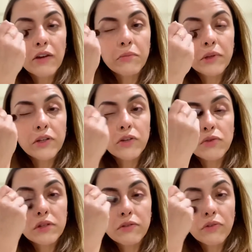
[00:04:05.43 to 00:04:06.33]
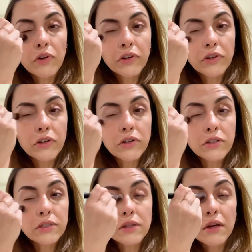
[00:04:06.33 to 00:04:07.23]
I've been using for
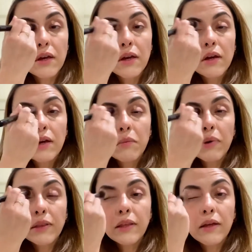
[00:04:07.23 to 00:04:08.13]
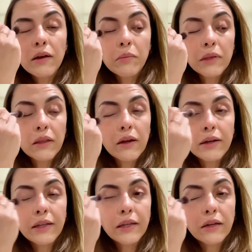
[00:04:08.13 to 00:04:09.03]
years. But the
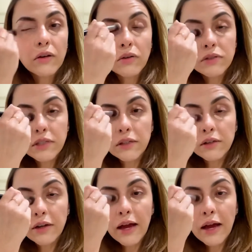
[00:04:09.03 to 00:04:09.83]
Milani concealer,